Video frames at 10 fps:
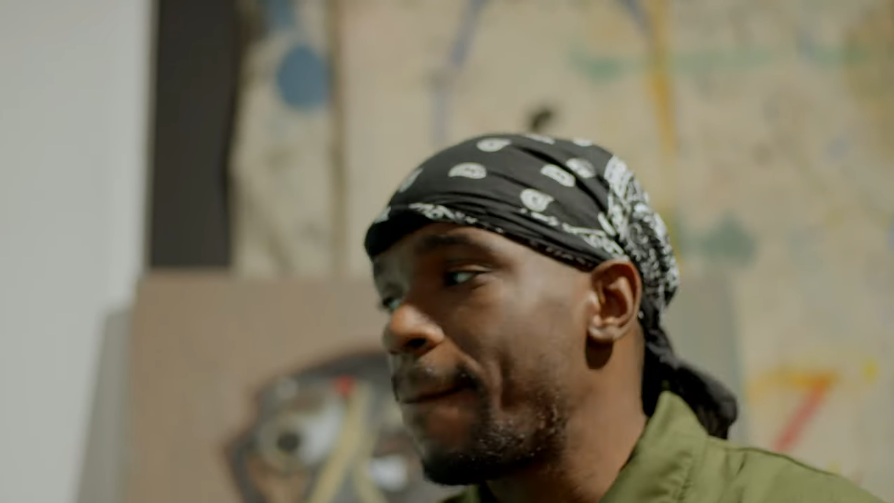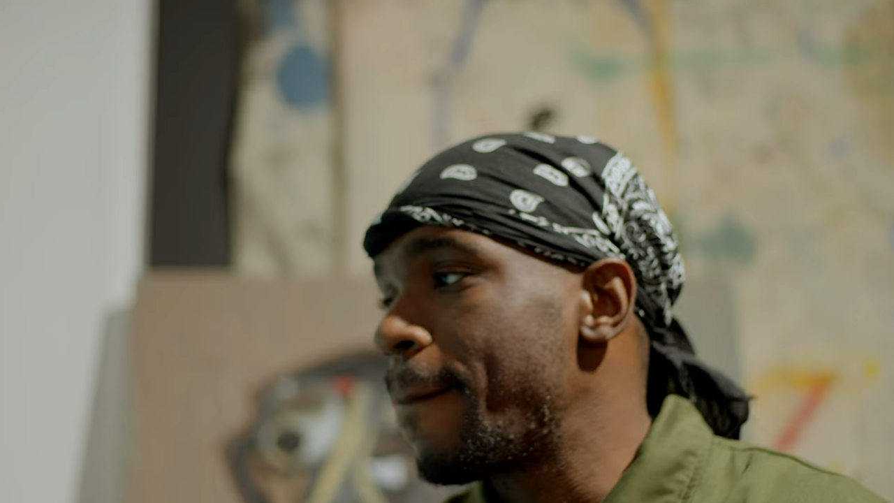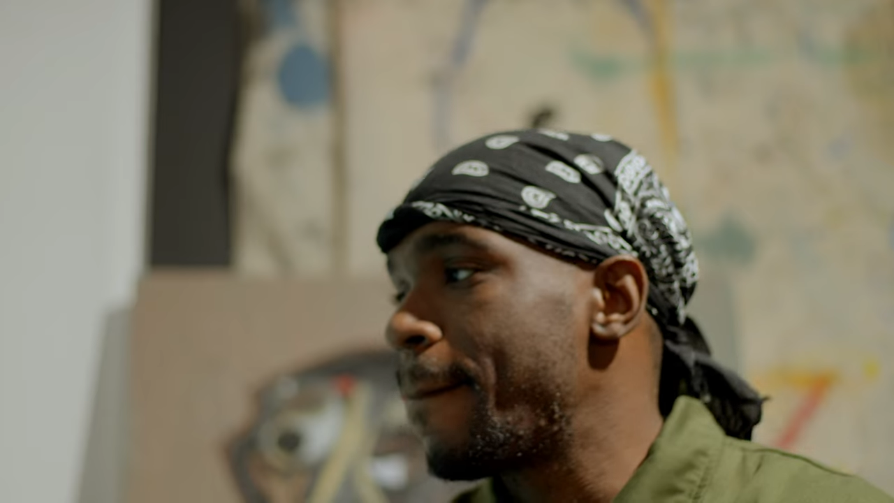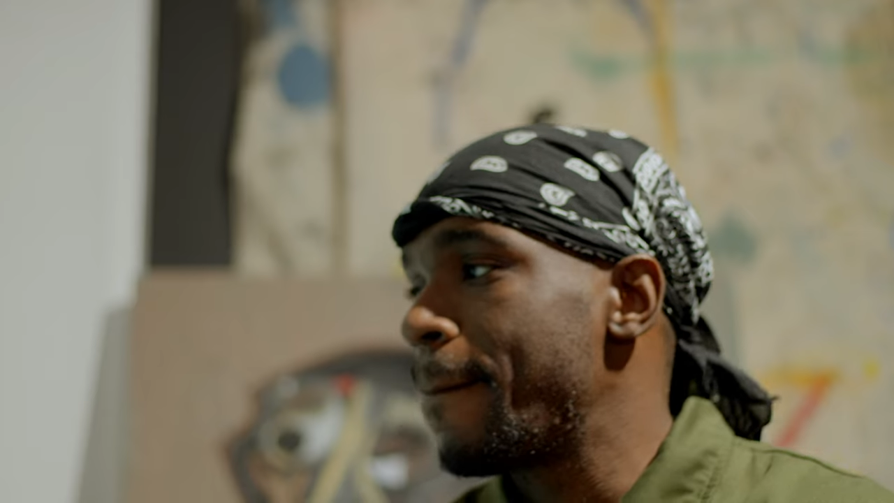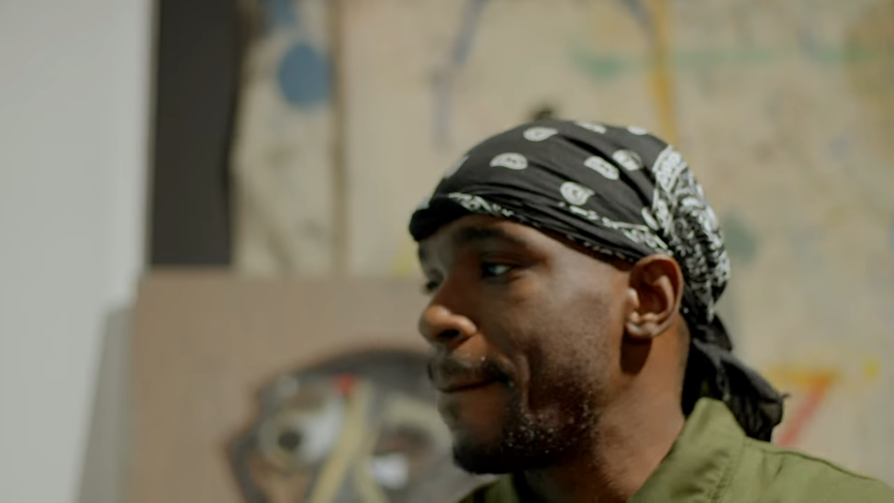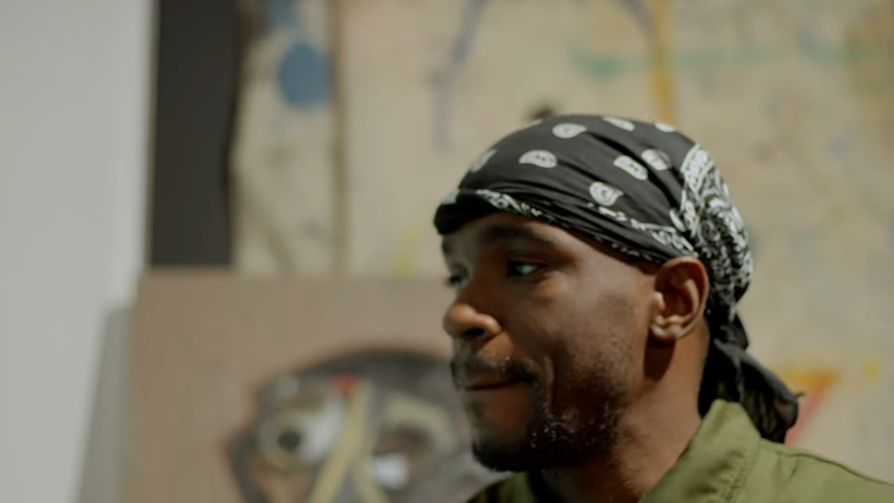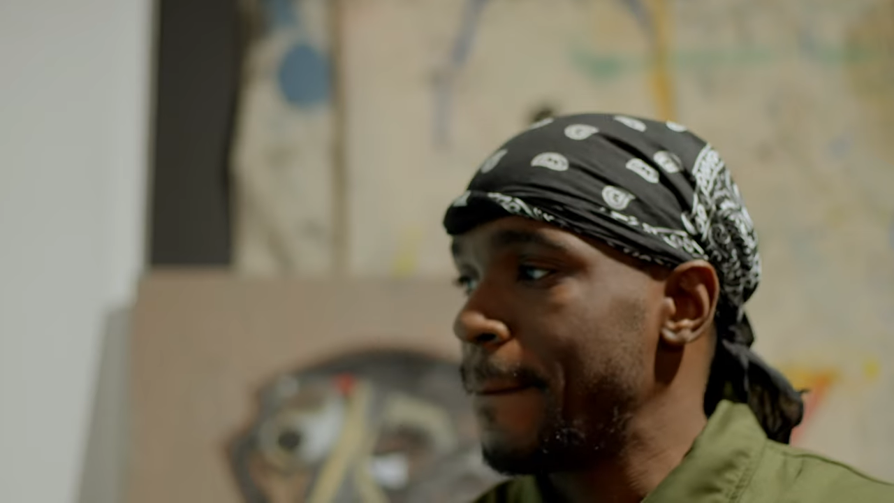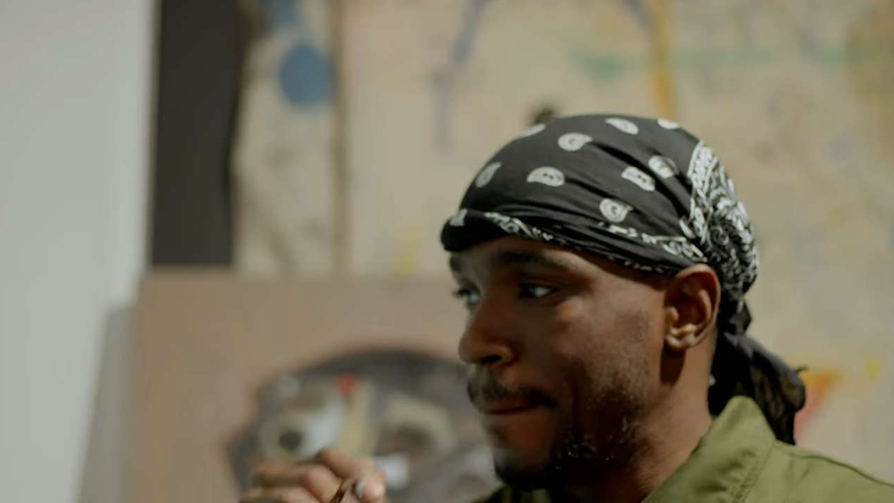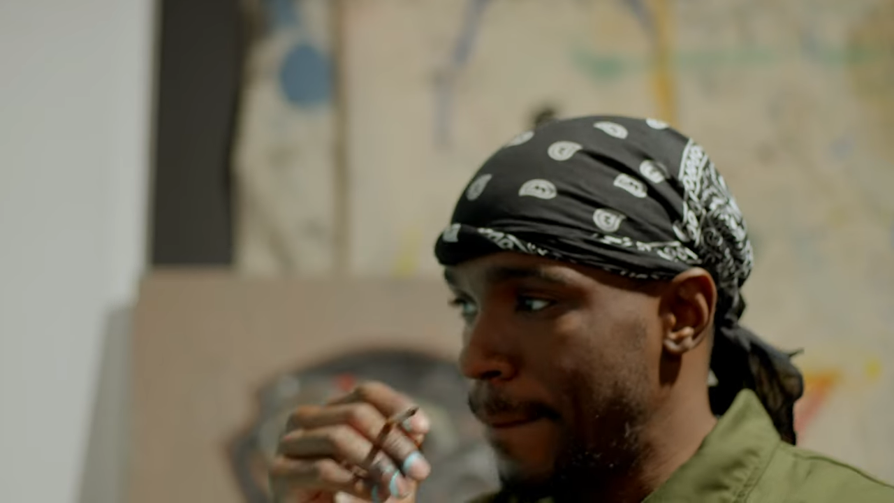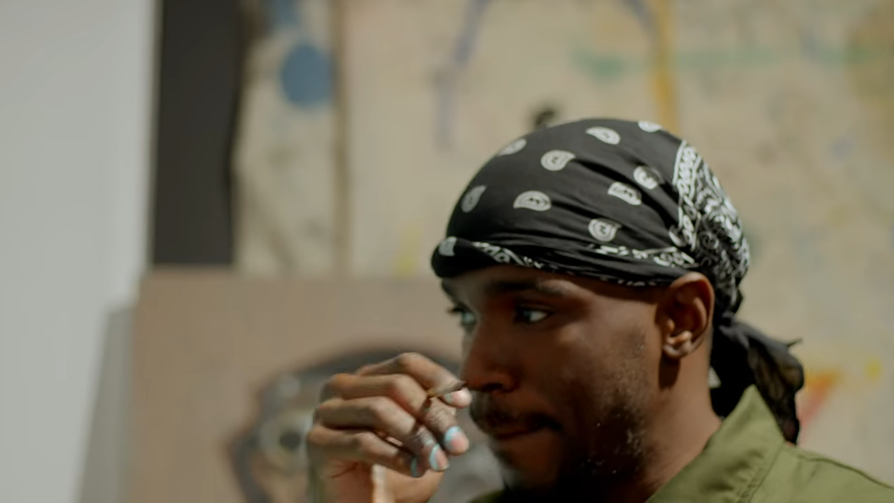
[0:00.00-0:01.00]
that
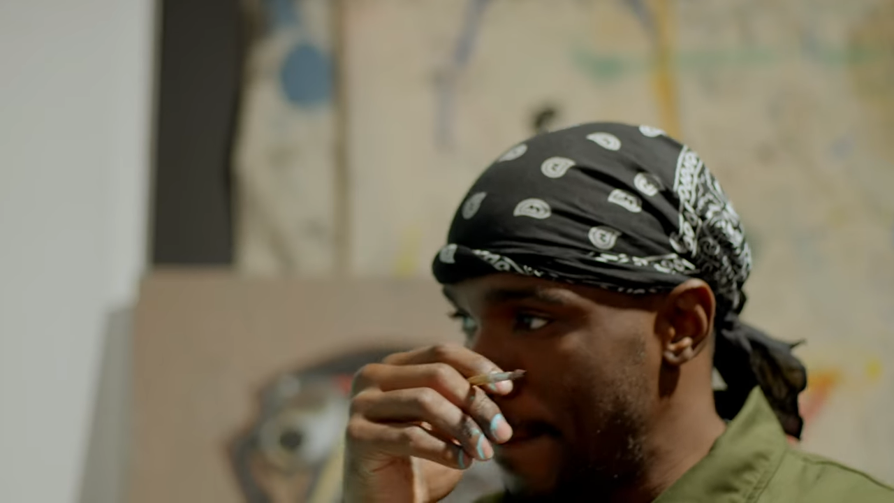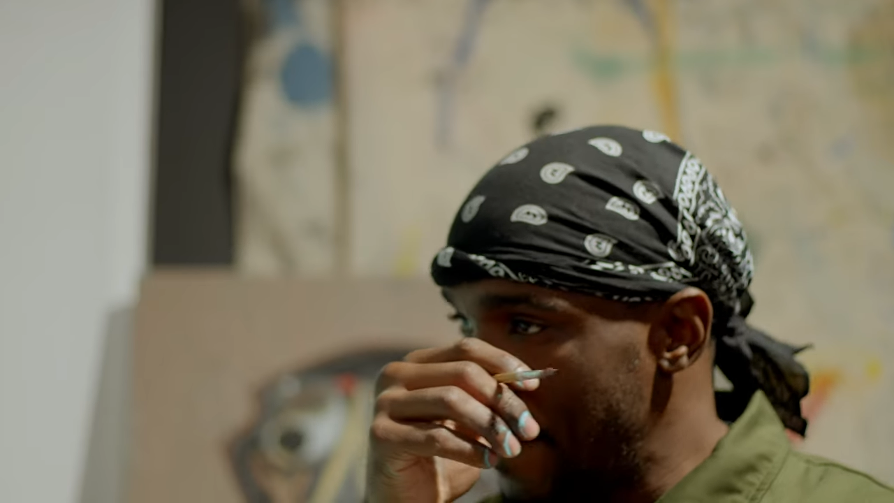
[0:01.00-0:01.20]
as a